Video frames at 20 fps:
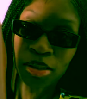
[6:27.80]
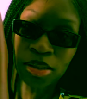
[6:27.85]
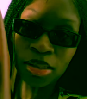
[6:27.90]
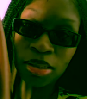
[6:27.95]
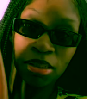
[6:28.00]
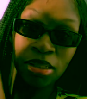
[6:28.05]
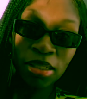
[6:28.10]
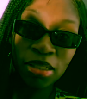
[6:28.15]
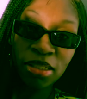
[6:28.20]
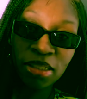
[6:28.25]

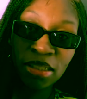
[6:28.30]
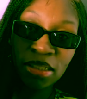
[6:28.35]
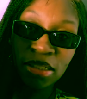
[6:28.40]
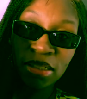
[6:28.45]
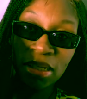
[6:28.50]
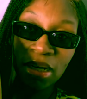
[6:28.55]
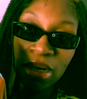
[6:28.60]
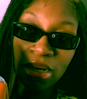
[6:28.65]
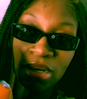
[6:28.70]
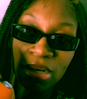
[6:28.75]
This
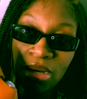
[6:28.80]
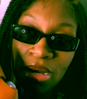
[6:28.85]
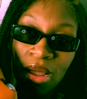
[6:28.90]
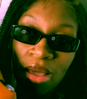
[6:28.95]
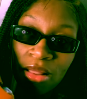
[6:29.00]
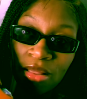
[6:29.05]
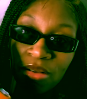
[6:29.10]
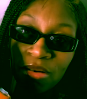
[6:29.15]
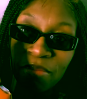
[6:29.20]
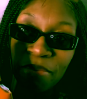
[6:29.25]
is
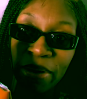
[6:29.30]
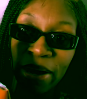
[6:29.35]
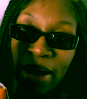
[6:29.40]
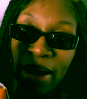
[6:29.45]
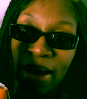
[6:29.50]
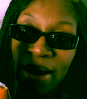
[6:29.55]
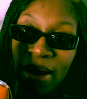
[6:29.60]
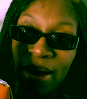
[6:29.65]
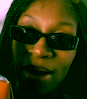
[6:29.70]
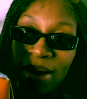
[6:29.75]
another
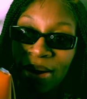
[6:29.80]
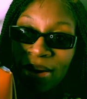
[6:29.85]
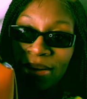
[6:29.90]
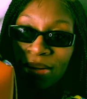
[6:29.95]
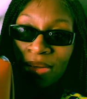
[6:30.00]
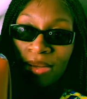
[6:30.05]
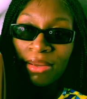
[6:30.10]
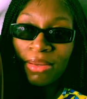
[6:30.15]
bag.